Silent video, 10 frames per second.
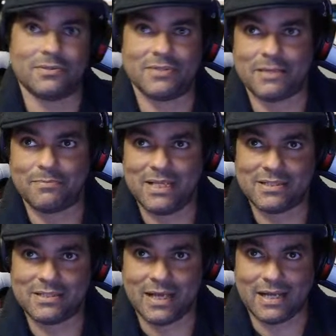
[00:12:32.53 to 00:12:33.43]
that
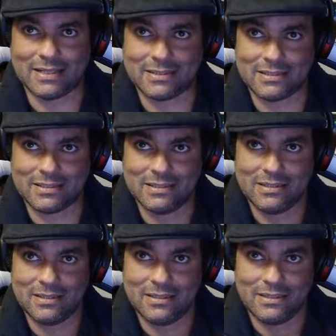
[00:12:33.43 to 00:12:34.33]
means that
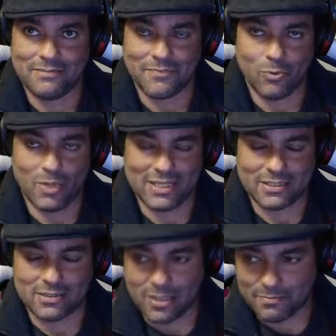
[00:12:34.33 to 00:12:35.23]
when it's
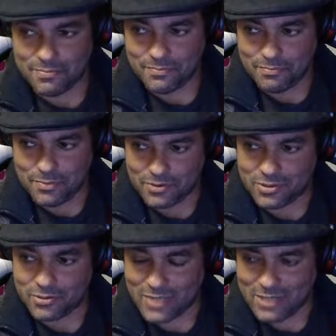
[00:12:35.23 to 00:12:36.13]
not pulled to
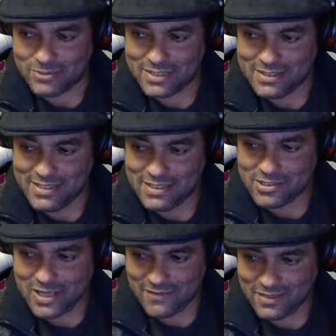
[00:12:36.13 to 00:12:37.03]
ground, it needs to
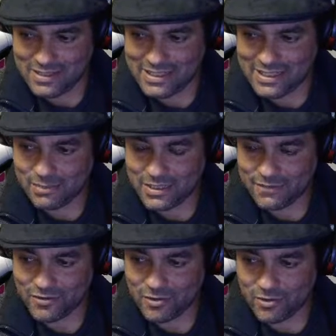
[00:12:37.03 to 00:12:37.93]
have a little bit
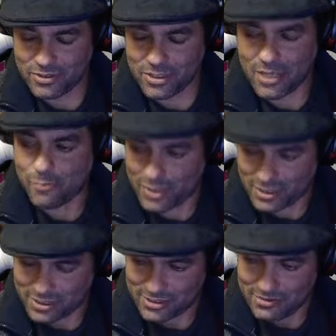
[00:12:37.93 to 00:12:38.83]
of current
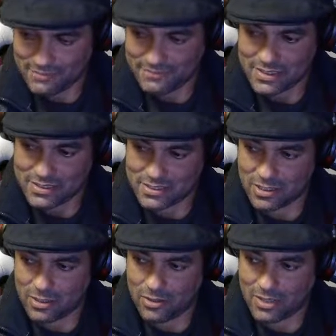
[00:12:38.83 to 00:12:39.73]
upwards.
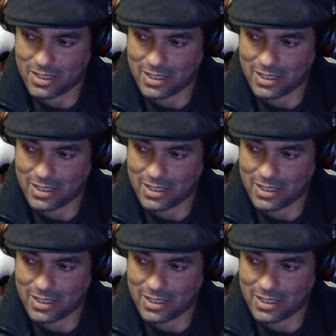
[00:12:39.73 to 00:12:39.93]
So